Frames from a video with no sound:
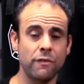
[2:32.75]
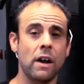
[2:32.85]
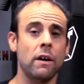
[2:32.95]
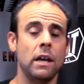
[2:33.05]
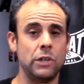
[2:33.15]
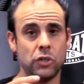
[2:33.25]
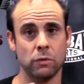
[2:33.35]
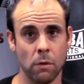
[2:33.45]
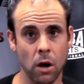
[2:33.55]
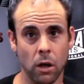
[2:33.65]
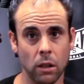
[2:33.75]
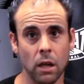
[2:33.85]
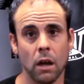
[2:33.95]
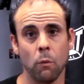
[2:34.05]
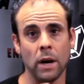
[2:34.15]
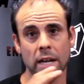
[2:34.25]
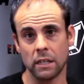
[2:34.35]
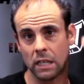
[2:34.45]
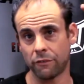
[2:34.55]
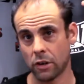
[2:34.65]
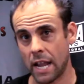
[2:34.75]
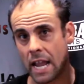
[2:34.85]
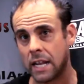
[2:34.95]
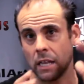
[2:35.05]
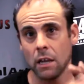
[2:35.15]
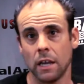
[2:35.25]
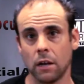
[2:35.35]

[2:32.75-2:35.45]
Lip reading: very small when I deliver any,